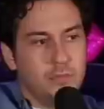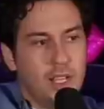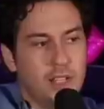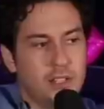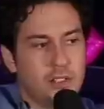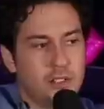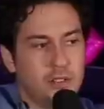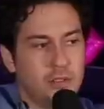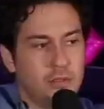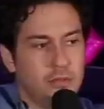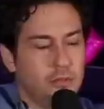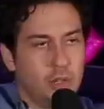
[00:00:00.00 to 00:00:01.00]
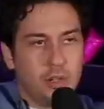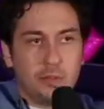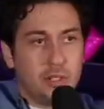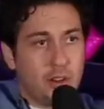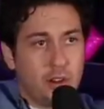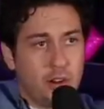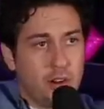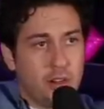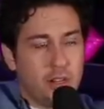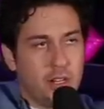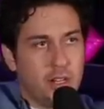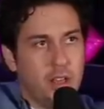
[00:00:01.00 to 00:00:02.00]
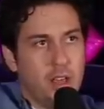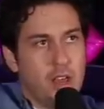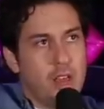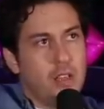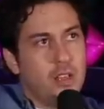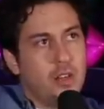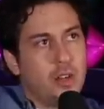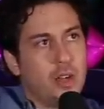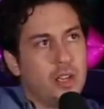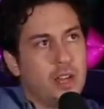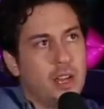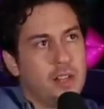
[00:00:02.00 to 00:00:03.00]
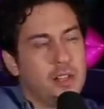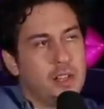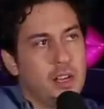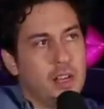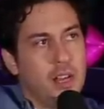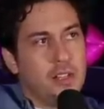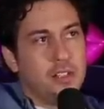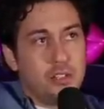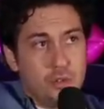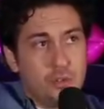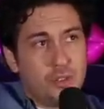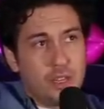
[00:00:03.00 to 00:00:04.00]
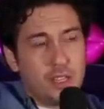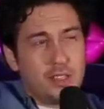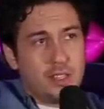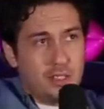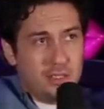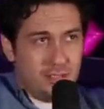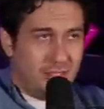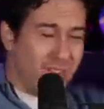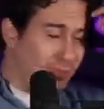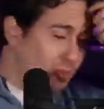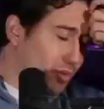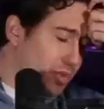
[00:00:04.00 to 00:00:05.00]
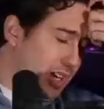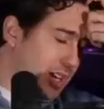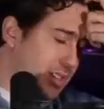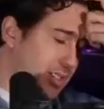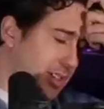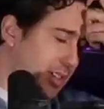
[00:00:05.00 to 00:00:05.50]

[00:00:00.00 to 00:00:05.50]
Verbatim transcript: and to work really hard and you know, I, I I do think that you know, moving out to